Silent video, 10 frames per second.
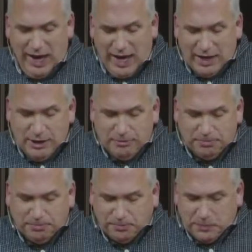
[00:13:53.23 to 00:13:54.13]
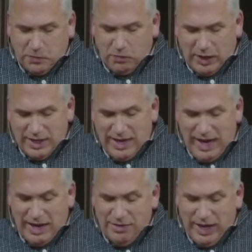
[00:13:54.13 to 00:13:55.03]
and
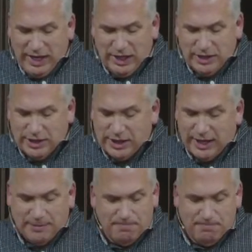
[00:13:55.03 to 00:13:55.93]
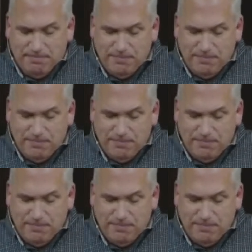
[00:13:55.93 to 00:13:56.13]
uh, they didn't. Uh,